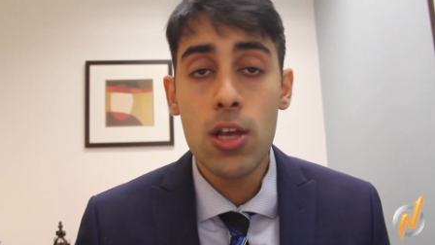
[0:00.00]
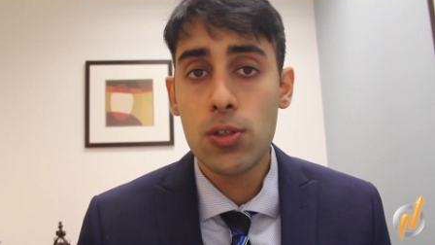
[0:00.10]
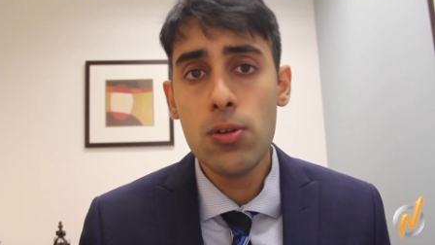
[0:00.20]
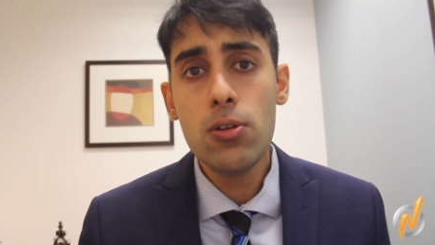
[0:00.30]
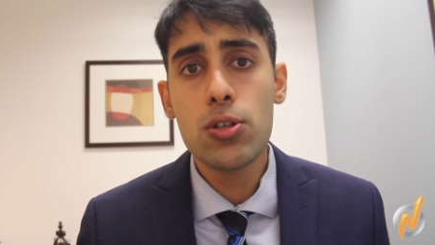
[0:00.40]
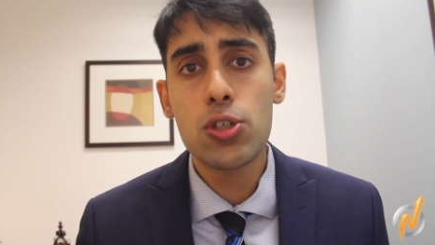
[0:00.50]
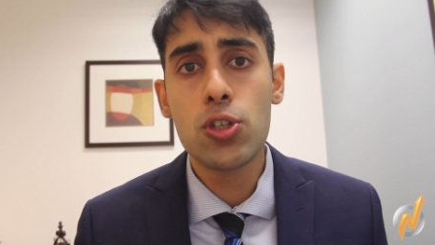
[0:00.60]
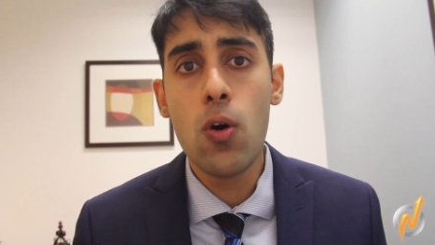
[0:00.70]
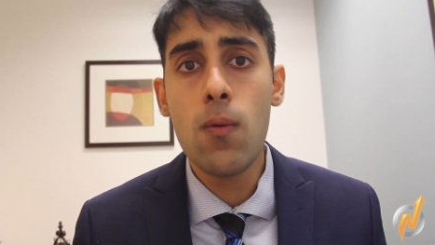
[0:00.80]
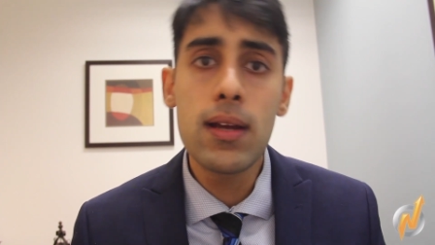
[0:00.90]
So there are
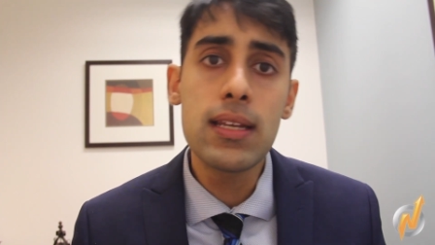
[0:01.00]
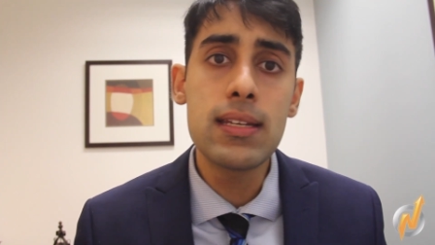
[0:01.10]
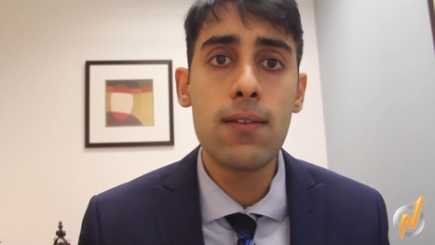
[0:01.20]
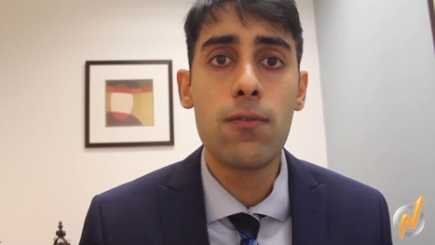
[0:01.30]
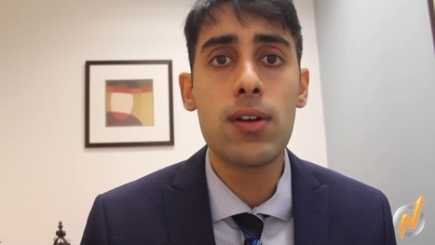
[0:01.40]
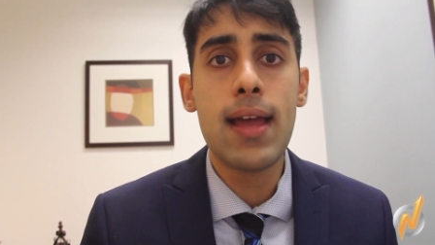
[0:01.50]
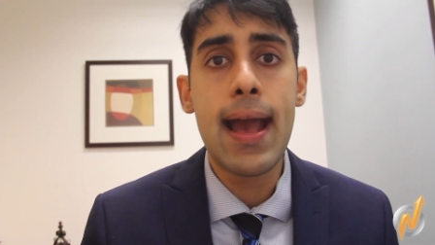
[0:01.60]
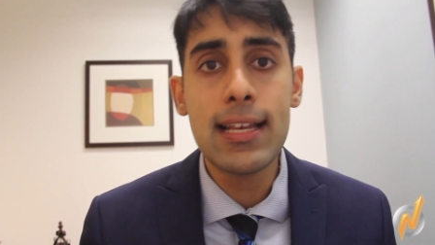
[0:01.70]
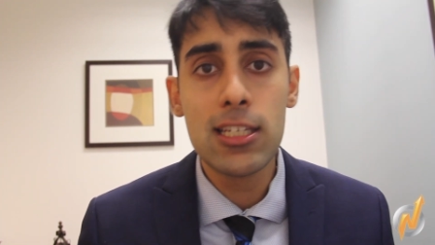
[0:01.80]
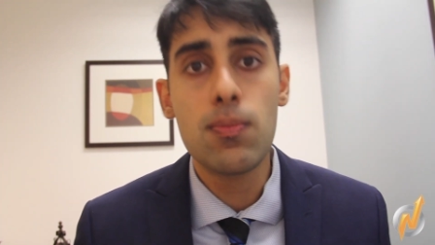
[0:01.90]
so many different
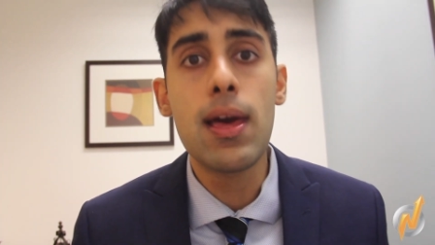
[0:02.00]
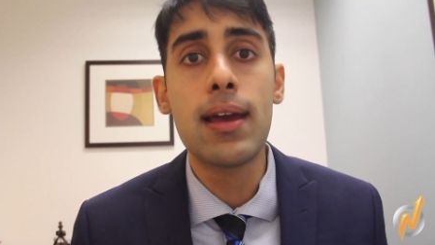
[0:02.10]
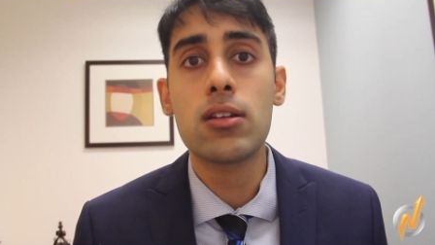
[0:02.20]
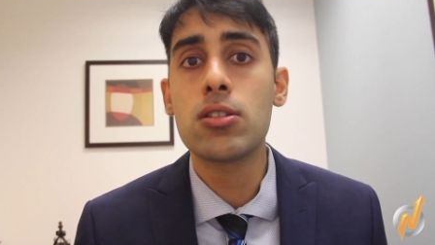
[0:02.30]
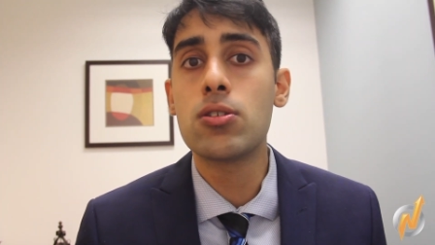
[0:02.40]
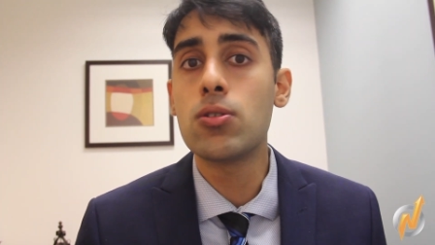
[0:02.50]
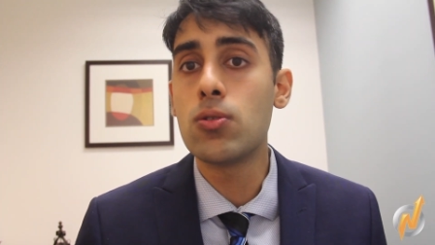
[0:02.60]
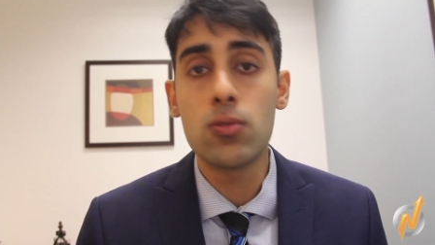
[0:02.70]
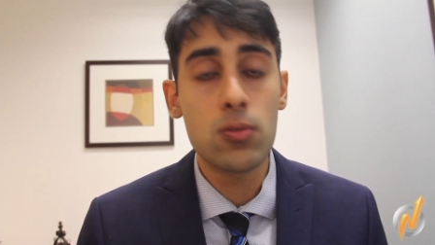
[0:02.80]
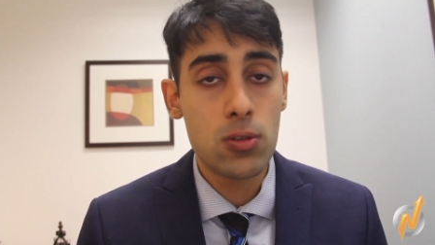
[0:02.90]
aspects
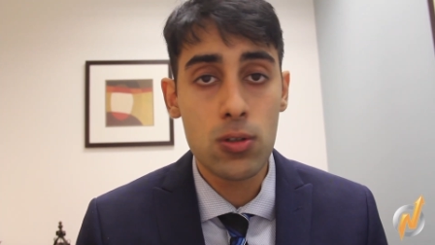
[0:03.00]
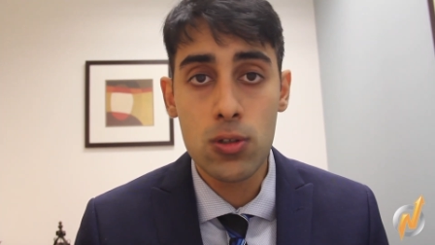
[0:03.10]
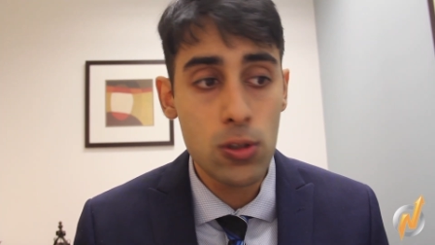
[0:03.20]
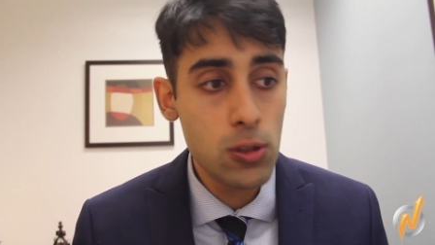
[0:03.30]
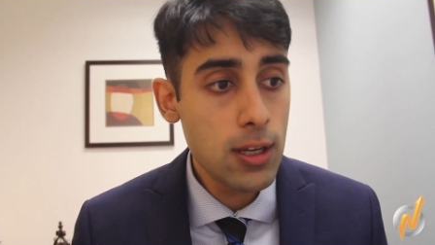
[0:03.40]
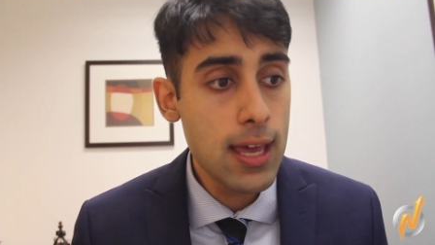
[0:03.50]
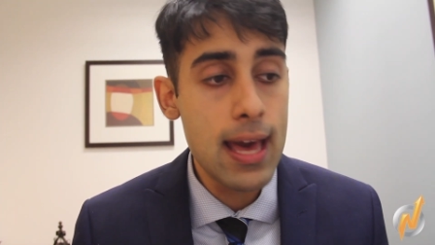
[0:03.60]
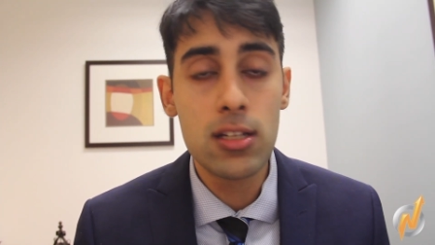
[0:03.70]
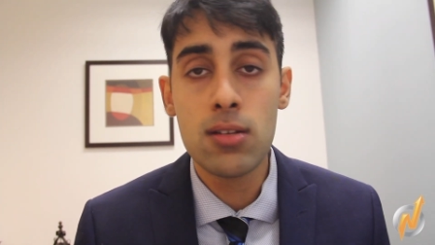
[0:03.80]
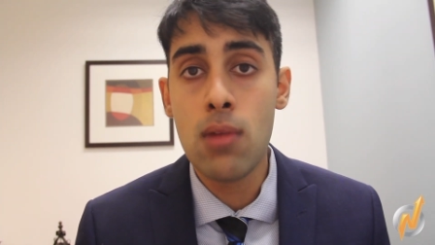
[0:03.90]
to, to, to look
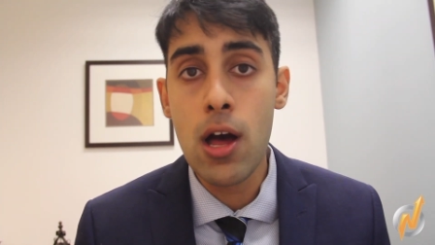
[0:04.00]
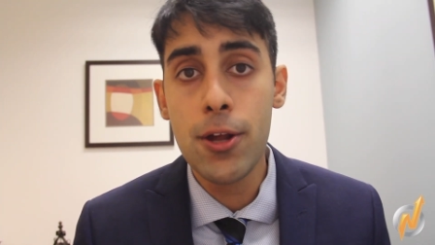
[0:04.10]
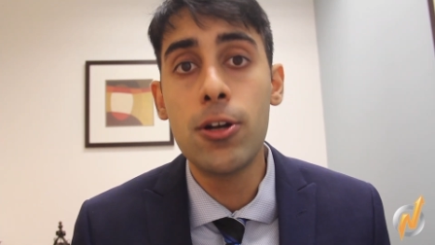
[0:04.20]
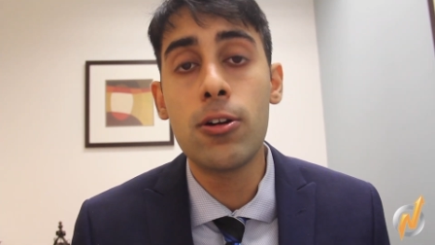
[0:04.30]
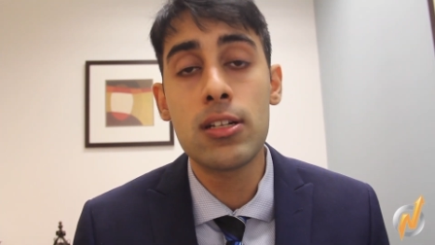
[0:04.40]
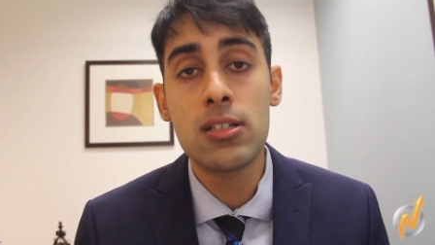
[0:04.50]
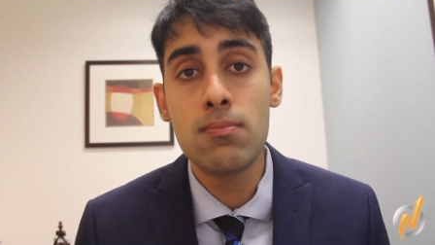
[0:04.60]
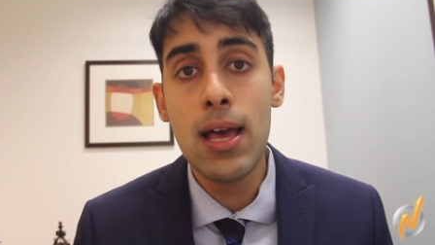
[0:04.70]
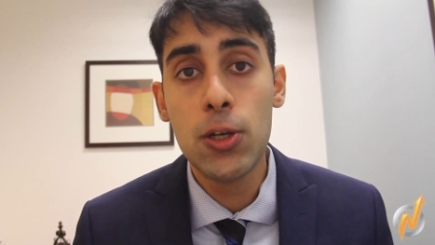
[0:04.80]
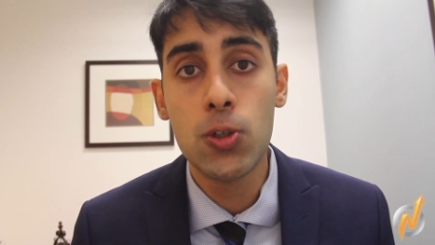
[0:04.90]
at, to monitor, and to
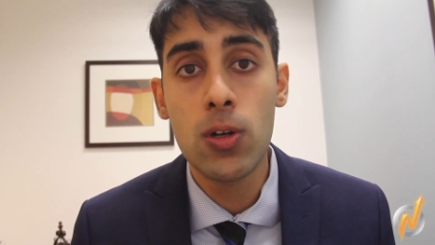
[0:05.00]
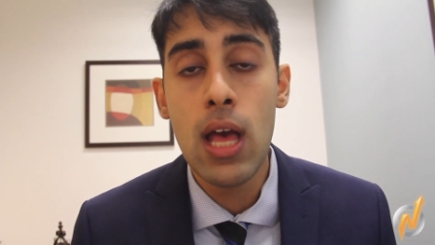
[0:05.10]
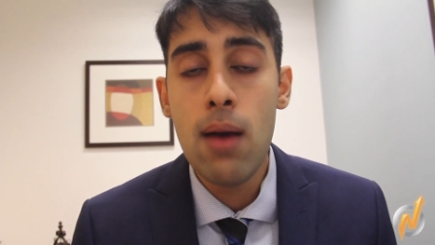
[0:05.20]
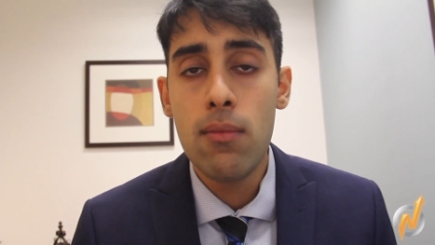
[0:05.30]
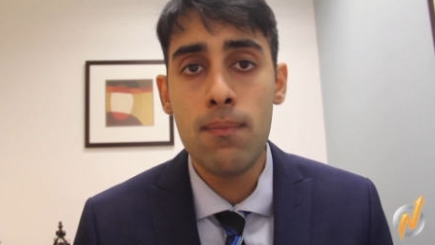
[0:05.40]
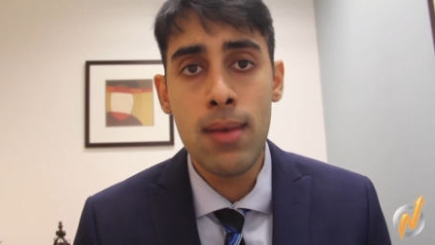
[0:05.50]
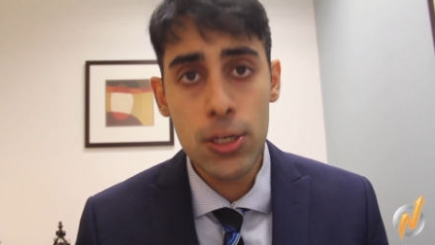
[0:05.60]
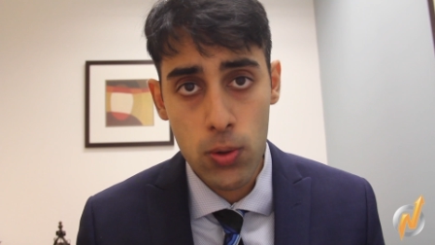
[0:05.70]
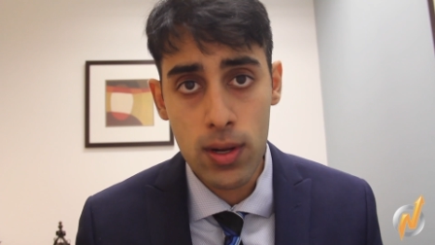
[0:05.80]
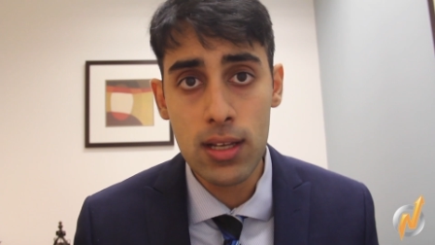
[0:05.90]
measure. But
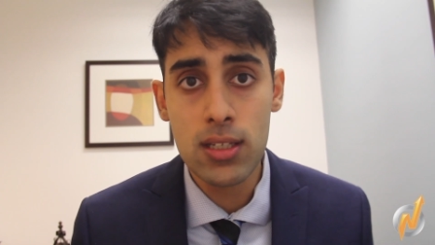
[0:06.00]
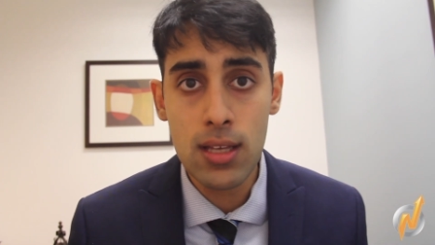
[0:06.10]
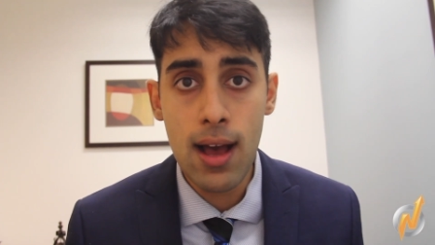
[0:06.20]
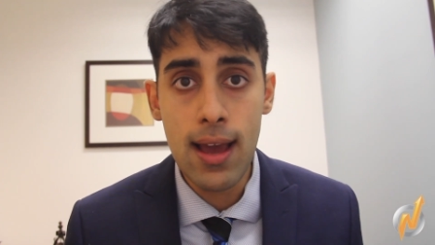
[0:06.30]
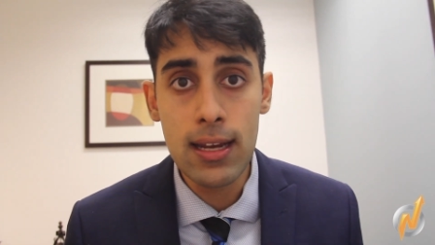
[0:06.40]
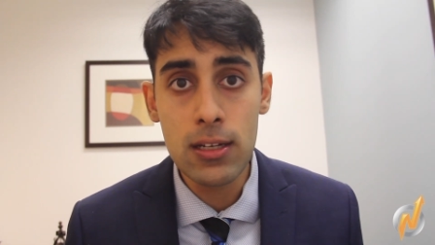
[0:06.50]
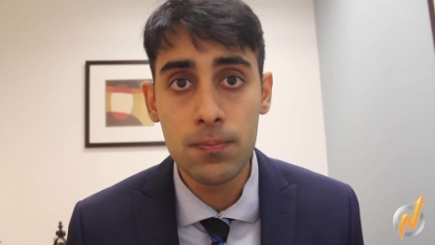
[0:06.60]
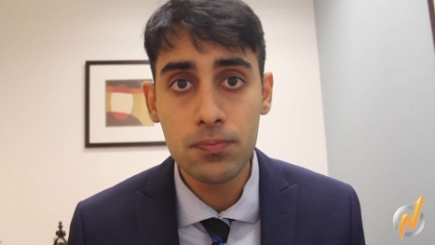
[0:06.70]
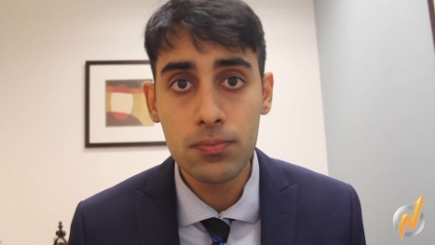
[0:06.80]
measuring aside,